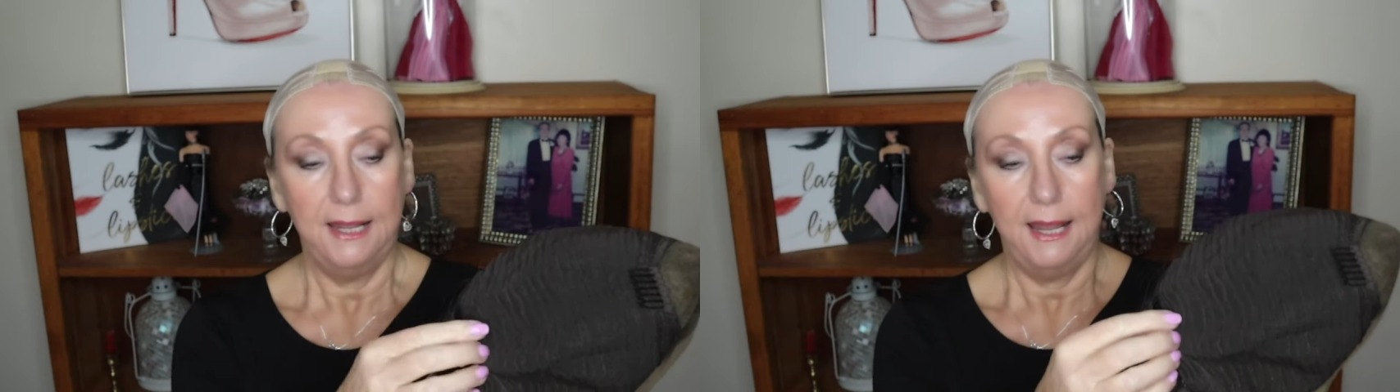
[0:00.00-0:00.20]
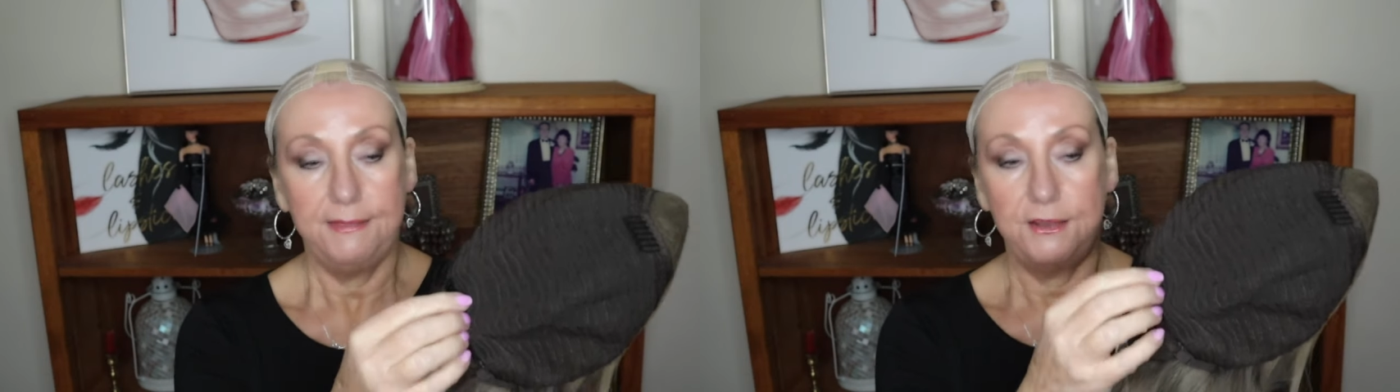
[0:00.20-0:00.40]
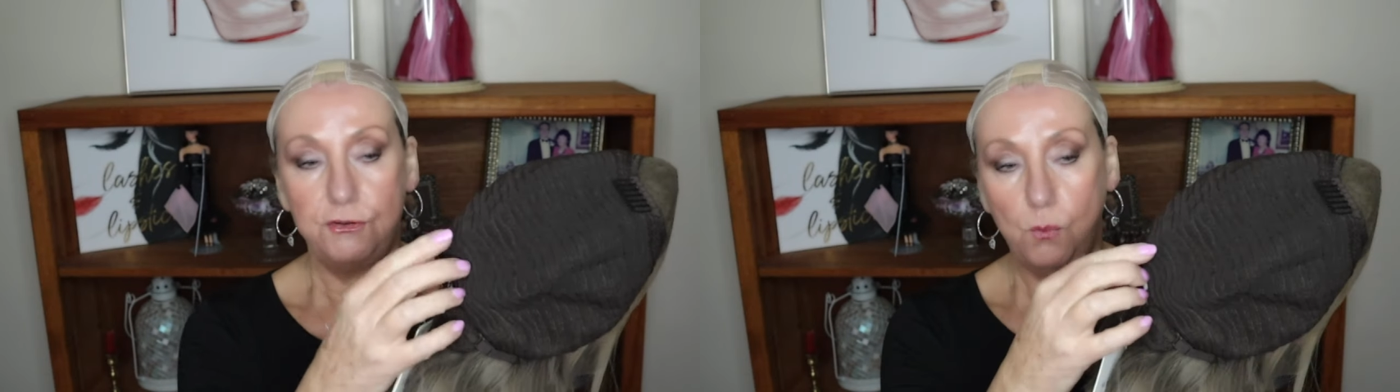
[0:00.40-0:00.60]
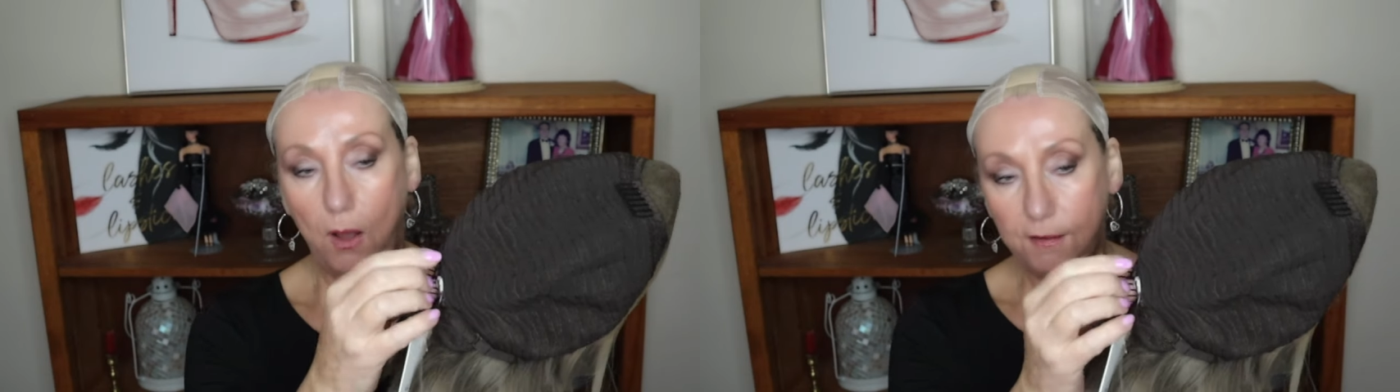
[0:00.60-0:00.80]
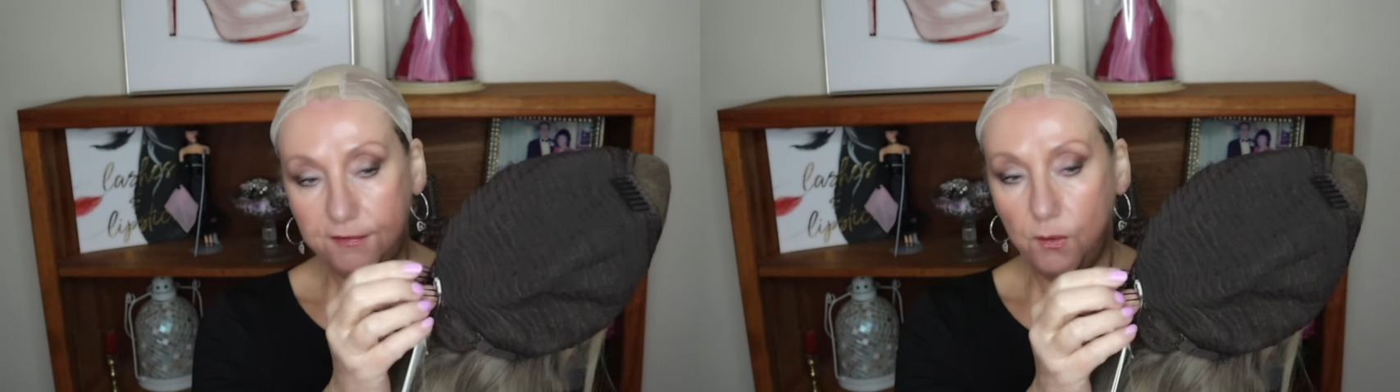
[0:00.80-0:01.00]
And then you
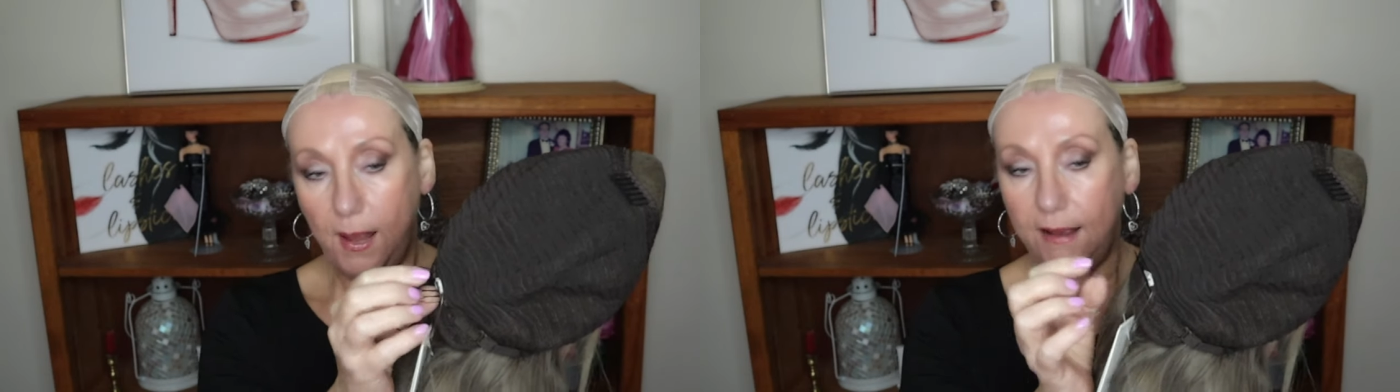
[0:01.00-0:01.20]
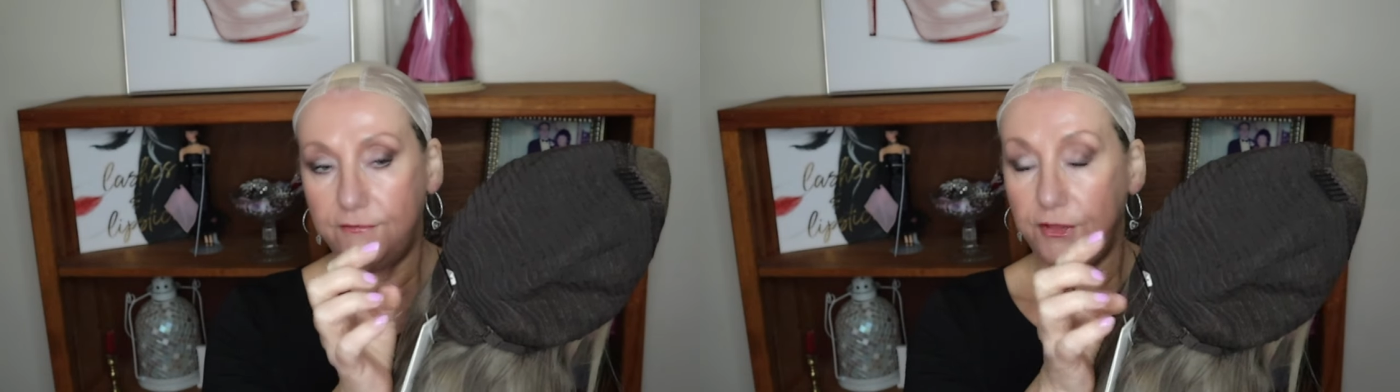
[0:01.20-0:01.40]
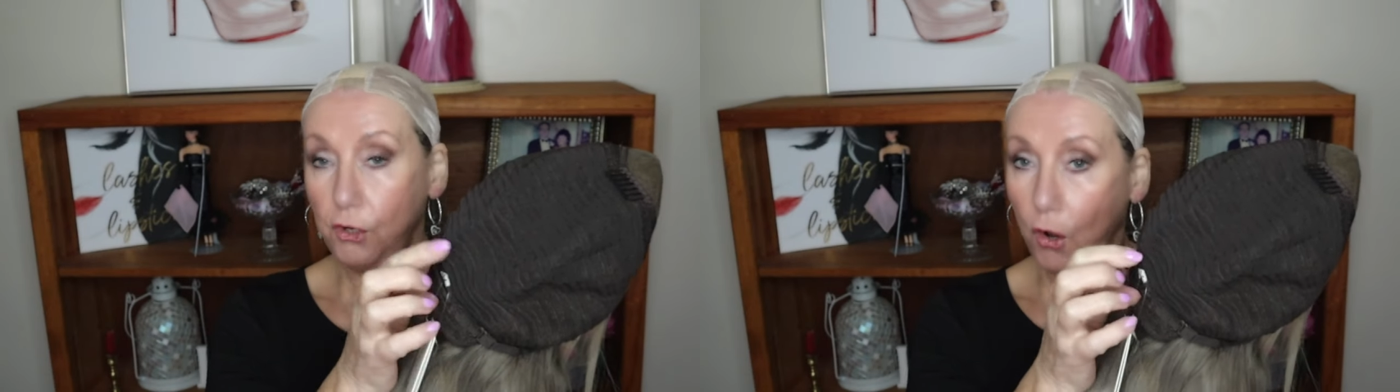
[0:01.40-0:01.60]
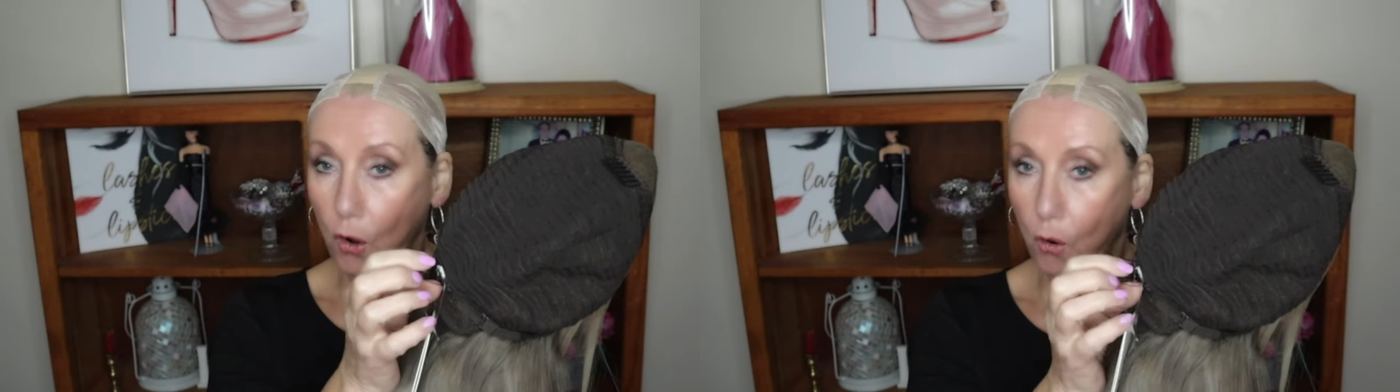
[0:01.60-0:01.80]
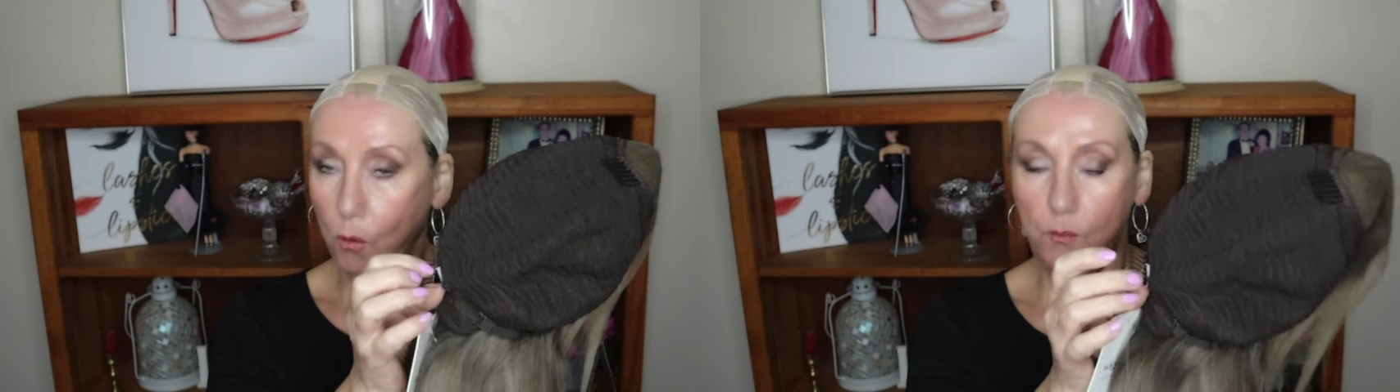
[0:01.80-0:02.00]
also have the
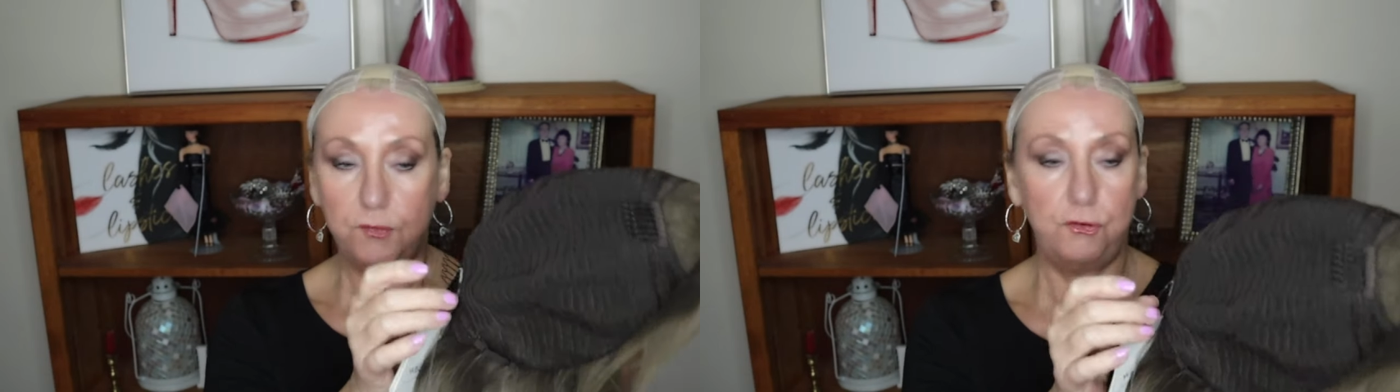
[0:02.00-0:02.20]
combs.